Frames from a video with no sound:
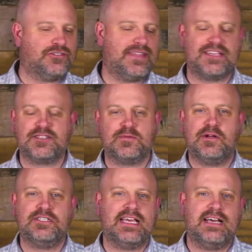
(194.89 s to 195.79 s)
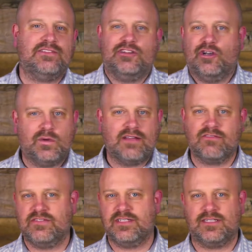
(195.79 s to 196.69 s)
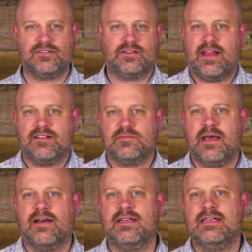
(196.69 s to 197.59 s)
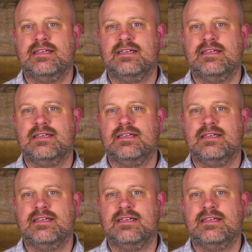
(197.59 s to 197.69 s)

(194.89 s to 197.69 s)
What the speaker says: in that small town that no one ever visits or cares about,